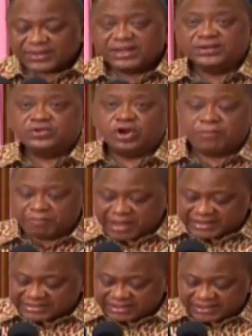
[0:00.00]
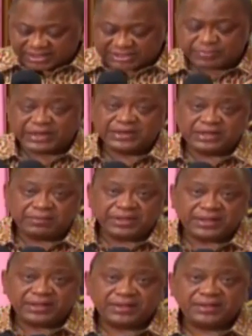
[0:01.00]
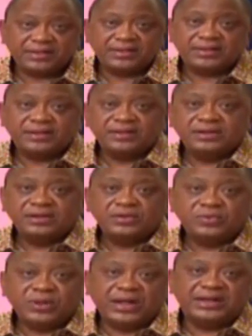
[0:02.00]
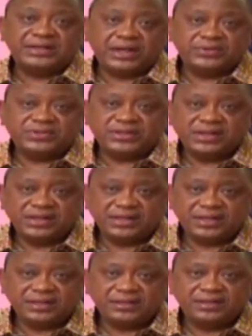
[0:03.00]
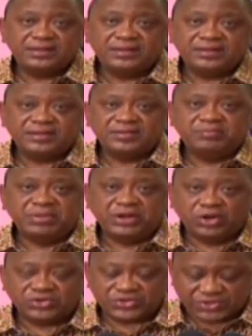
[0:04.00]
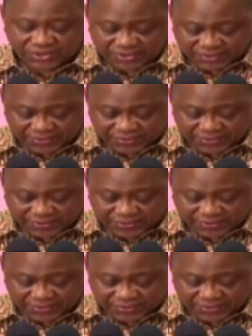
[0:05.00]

in combating this pandemic will undoubtedly be lost.